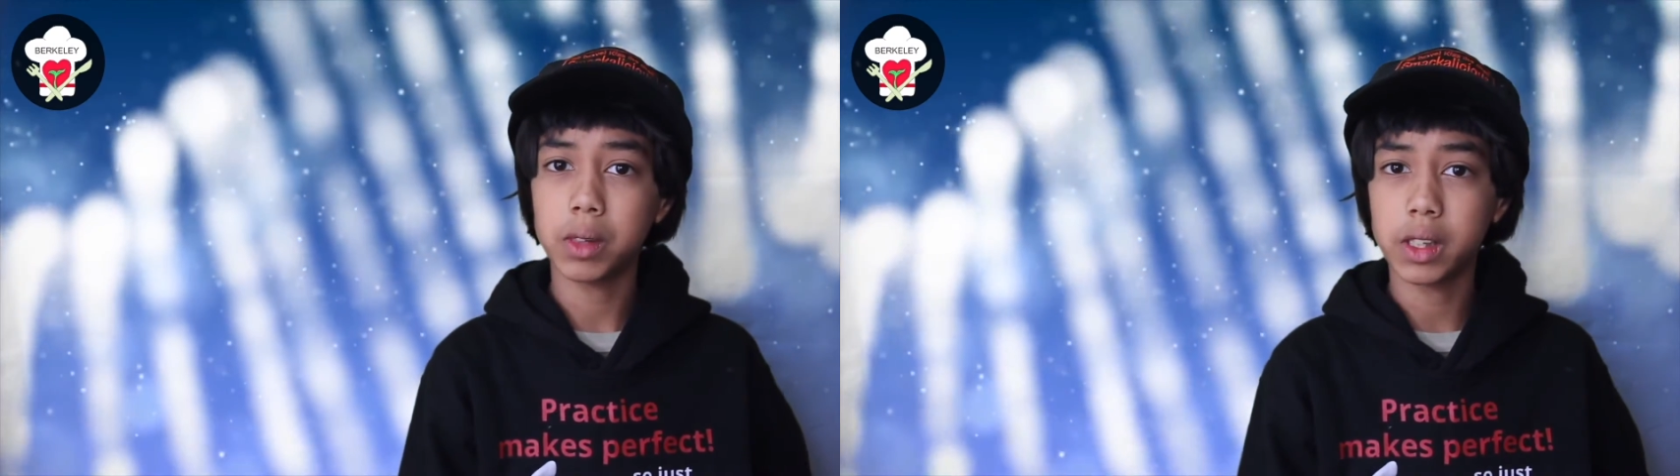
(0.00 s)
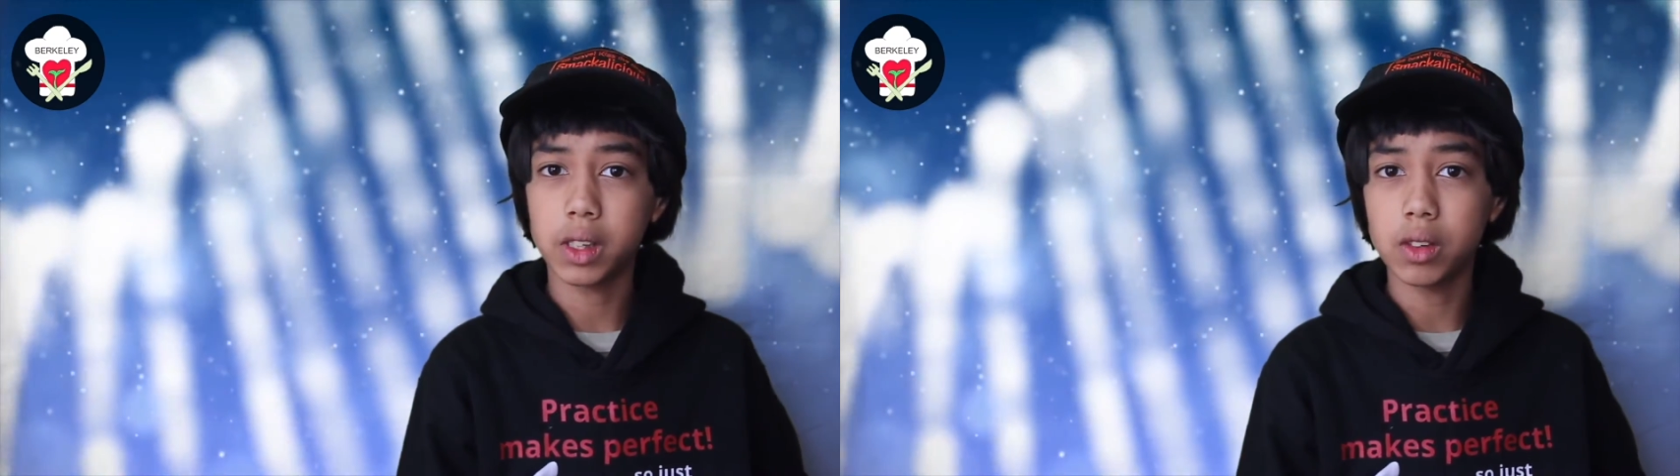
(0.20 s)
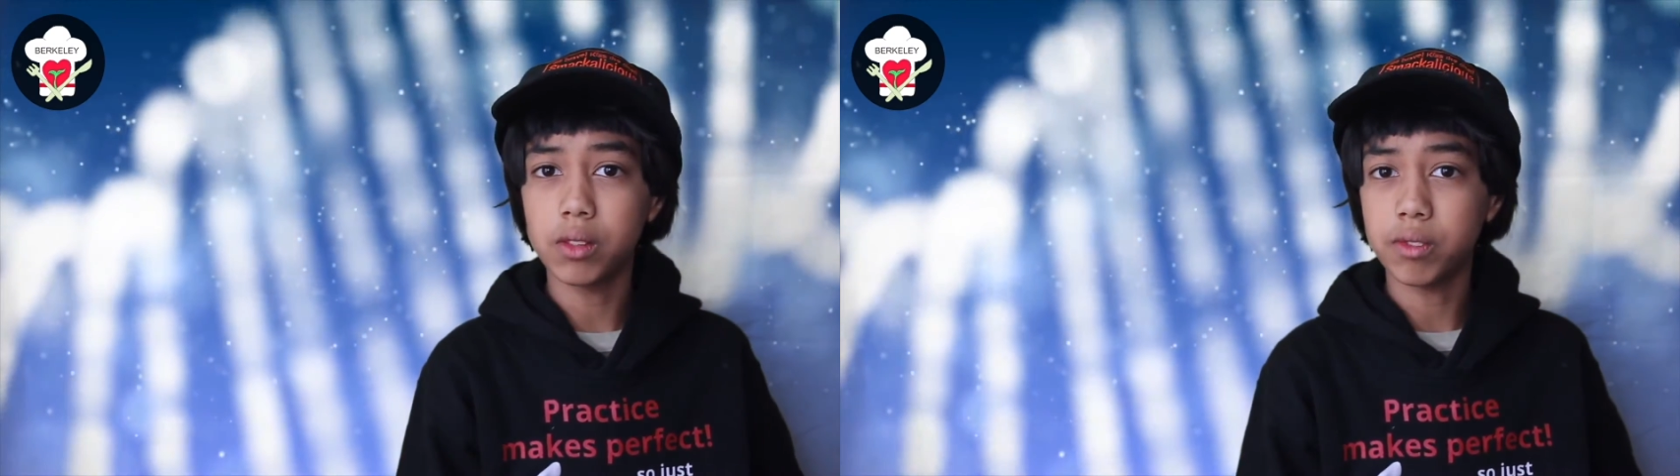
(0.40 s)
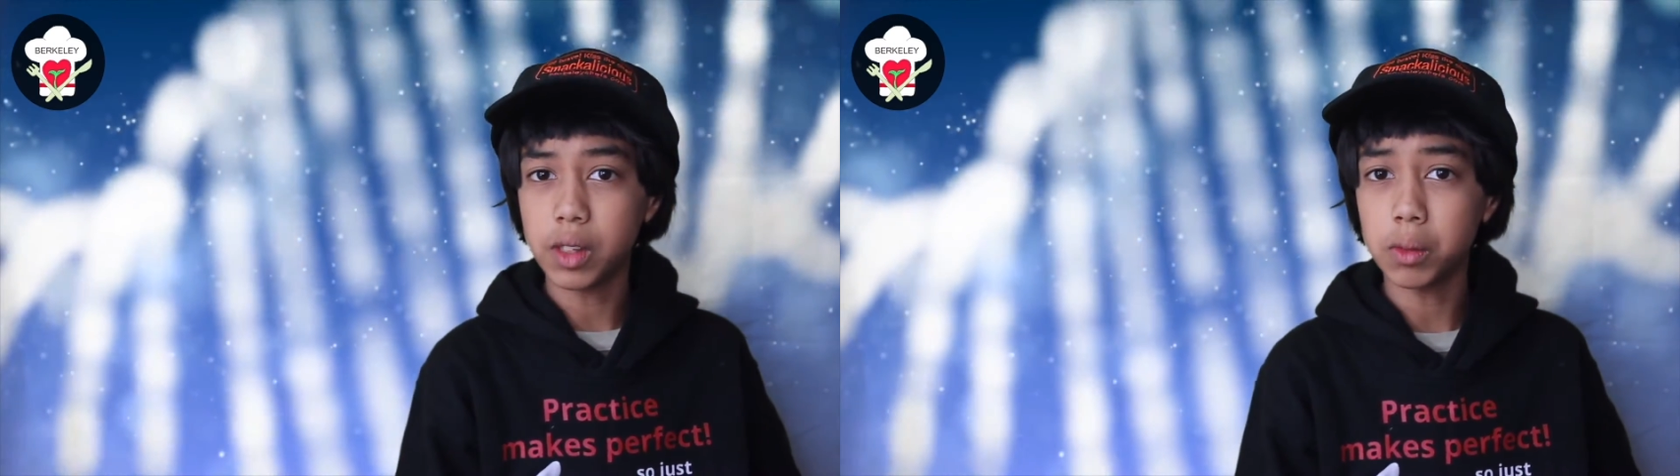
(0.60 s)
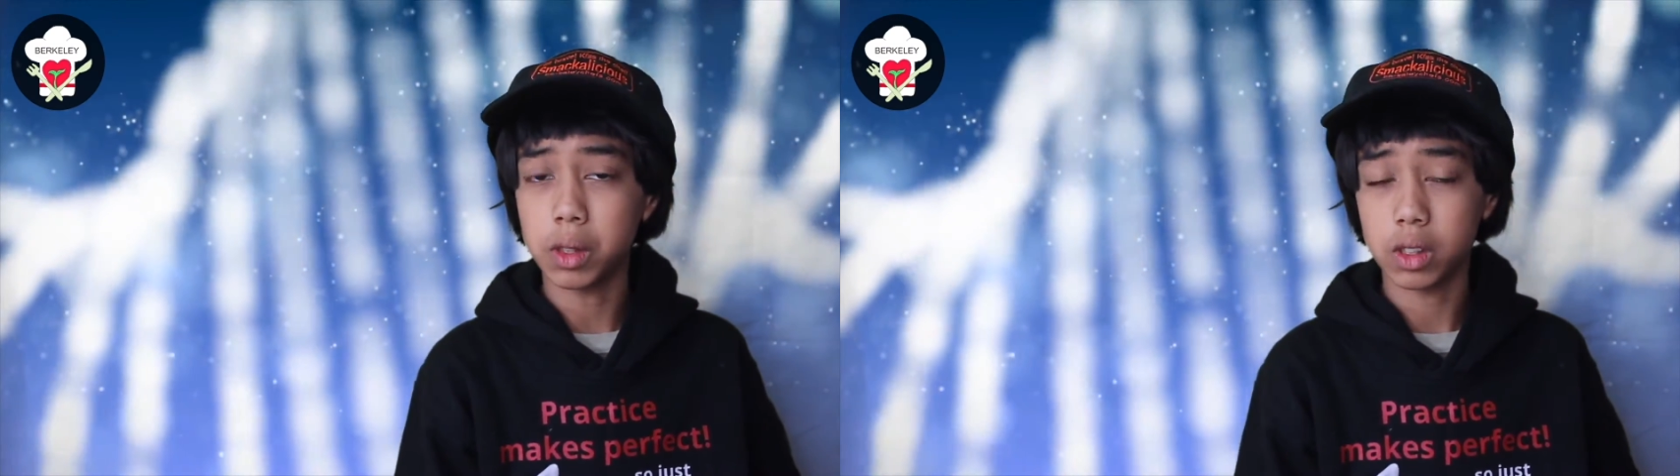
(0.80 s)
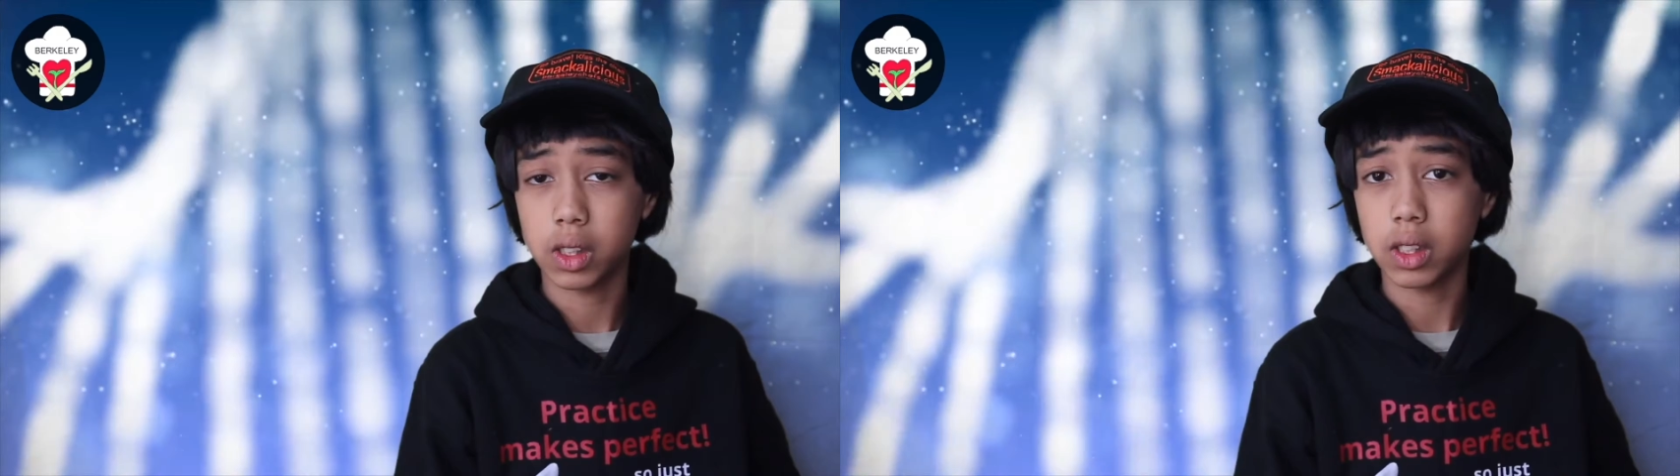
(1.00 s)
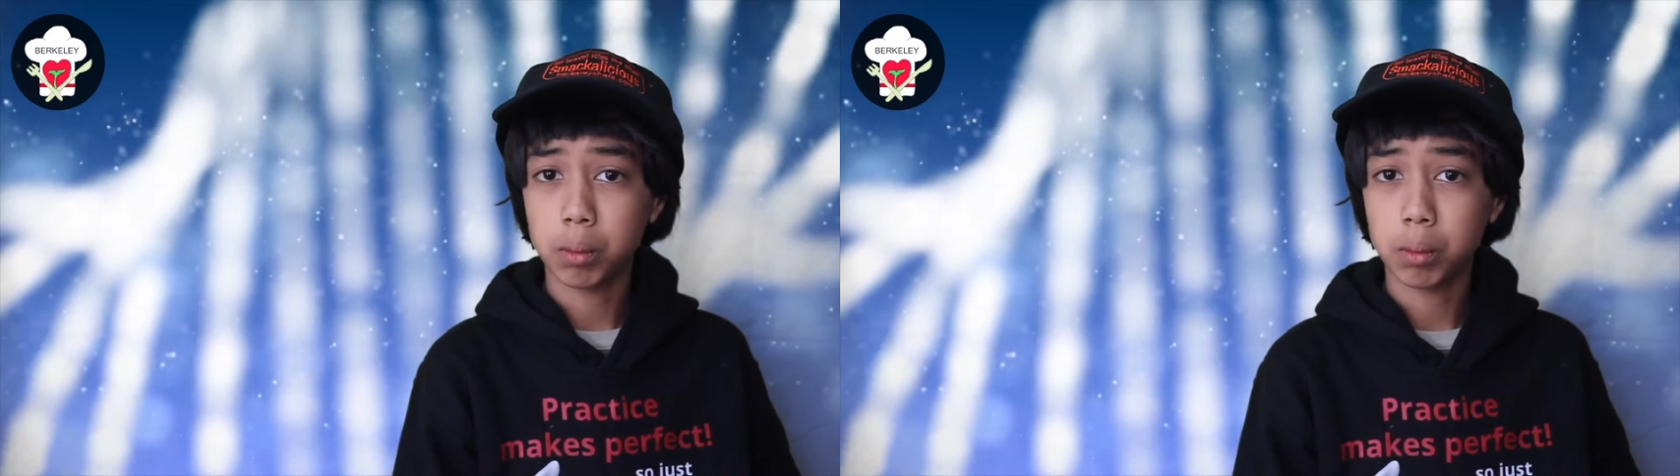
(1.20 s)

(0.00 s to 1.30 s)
with you viewers.